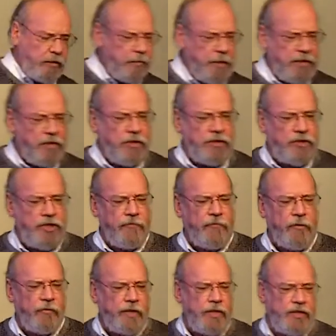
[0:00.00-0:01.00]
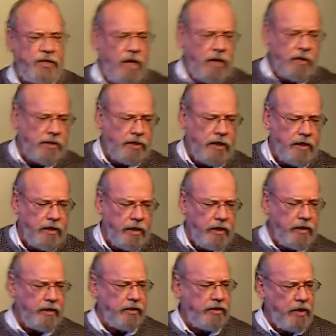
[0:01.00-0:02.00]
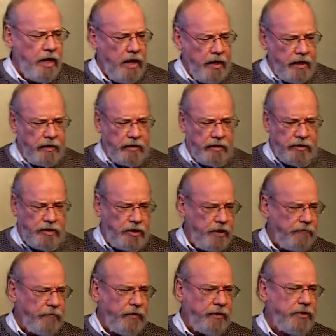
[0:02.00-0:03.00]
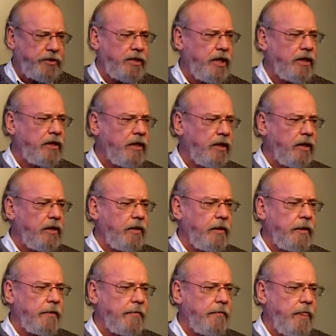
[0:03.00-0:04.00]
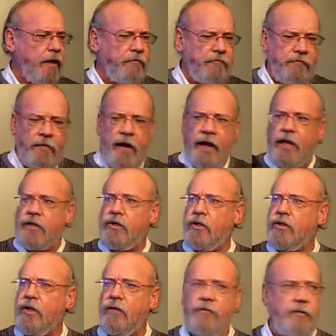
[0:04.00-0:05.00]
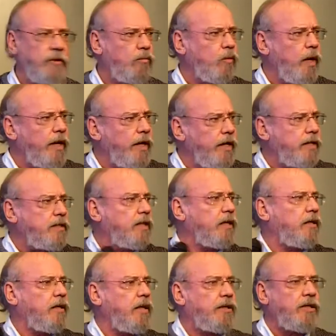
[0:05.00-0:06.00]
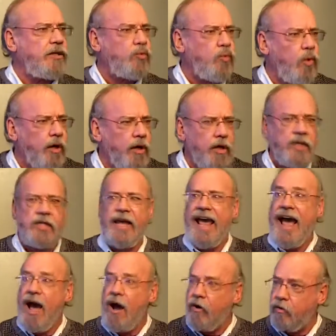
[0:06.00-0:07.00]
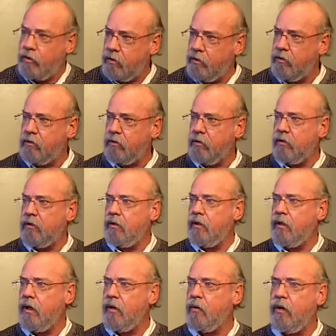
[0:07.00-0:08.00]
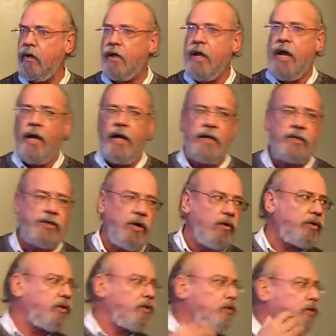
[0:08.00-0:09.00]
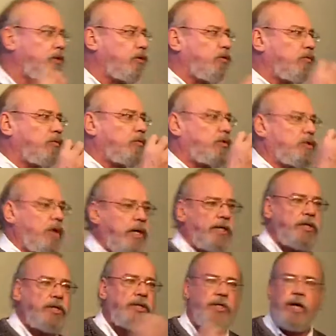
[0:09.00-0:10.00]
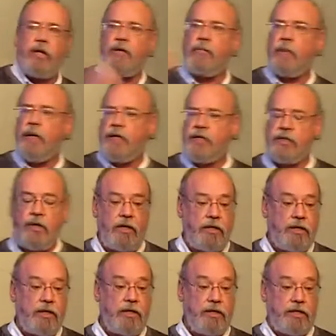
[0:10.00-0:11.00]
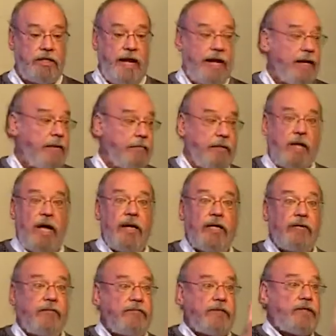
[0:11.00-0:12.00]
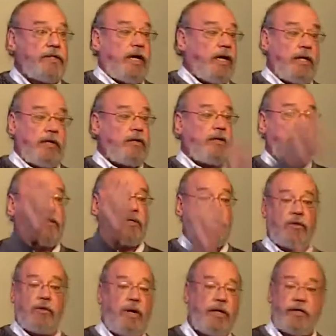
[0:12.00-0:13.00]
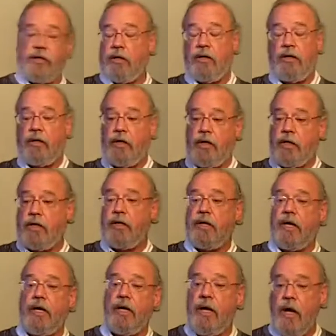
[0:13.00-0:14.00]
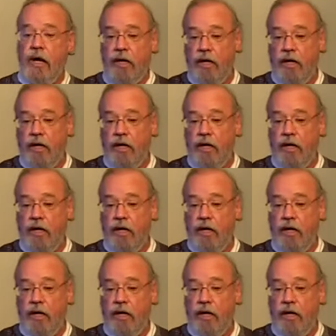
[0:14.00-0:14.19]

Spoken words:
it means there's different results and there's different effects. There's different ways that this works out in our world. And so to judge each other based on the same kind of standards and criterion and